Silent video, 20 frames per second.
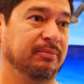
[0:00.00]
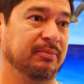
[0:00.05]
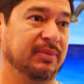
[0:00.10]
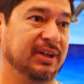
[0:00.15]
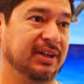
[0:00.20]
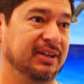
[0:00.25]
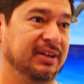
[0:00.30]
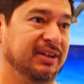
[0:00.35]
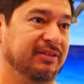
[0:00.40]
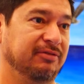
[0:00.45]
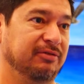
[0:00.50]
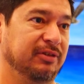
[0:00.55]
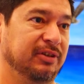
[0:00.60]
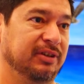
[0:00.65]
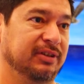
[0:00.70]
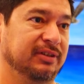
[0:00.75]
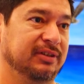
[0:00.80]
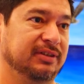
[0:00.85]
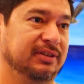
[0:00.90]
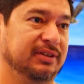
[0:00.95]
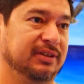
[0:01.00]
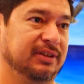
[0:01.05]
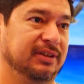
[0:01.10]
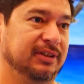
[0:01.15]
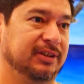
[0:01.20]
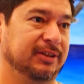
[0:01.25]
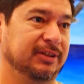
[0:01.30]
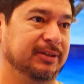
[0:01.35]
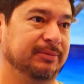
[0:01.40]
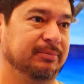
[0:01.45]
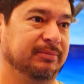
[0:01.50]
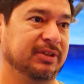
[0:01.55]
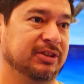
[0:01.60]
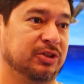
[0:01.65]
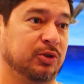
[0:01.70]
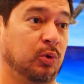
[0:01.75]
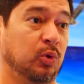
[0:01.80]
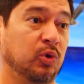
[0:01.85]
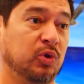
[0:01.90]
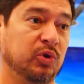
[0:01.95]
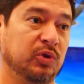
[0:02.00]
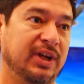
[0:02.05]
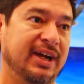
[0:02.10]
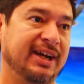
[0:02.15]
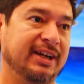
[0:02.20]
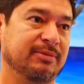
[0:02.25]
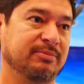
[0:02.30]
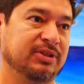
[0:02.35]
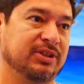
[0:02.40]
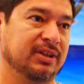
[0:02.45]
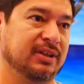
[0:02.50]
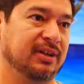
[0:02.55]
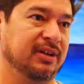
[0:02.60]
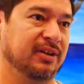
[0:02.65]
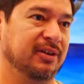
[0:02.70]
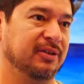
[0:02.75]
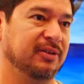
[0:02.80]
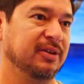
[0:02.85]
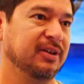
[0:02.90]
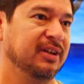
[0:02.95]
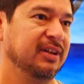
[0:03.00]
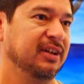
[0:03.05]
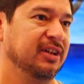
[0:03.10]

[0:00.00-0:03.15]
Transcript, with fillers: many different uh, historical items here,